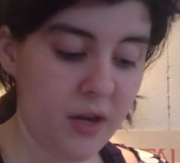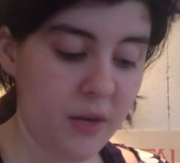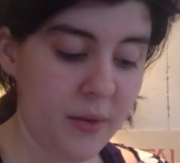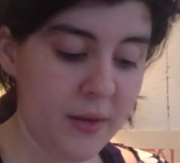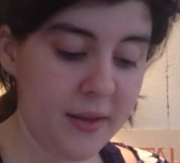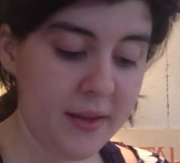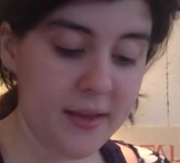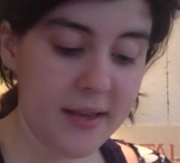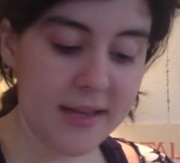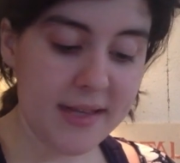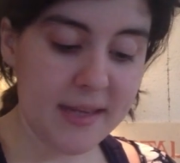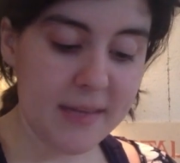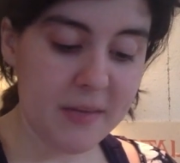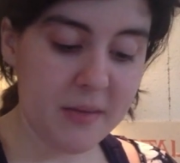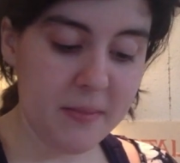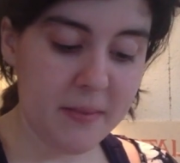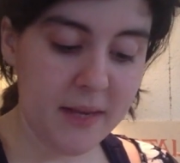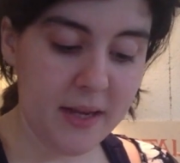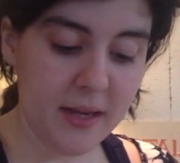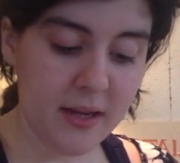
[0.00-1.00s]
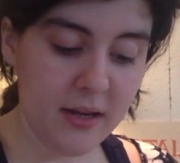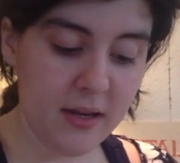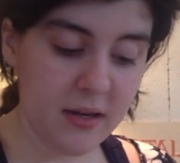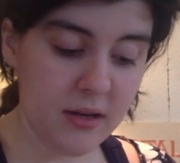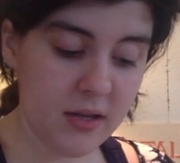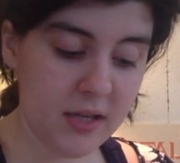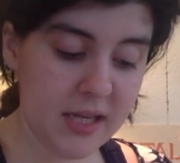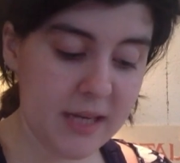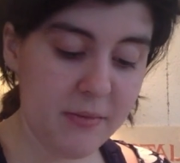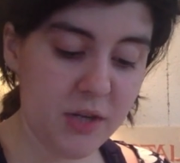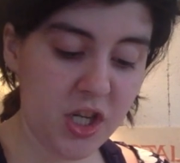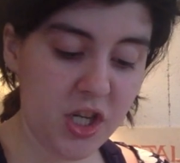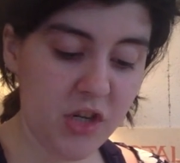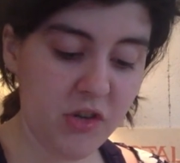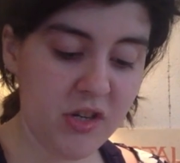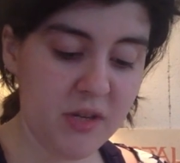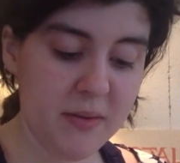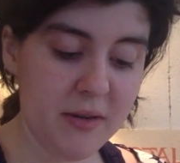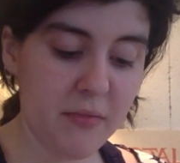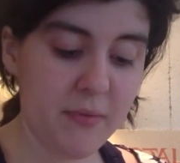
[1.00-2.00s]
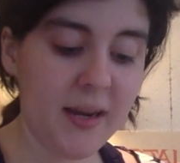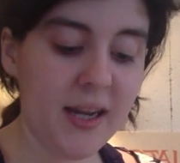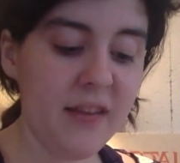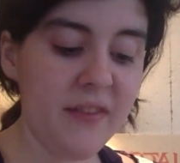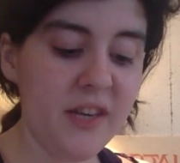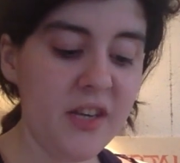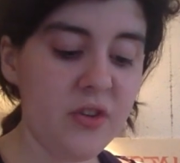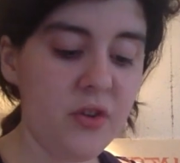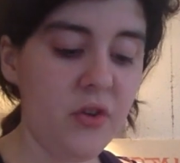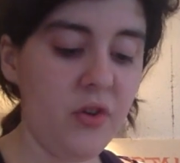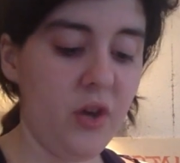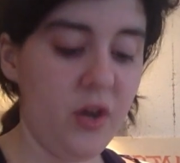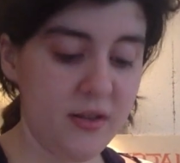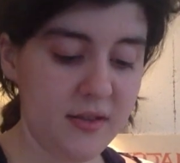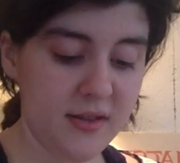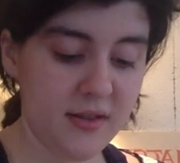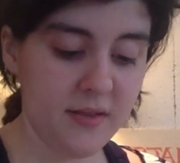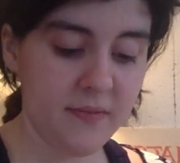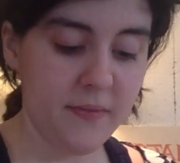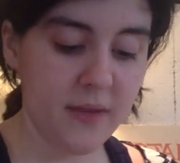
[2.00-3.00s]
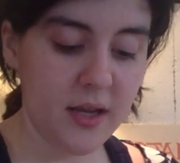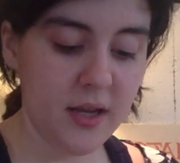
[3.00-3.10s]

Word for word: whether they seem to be seem to you to be relevant or not.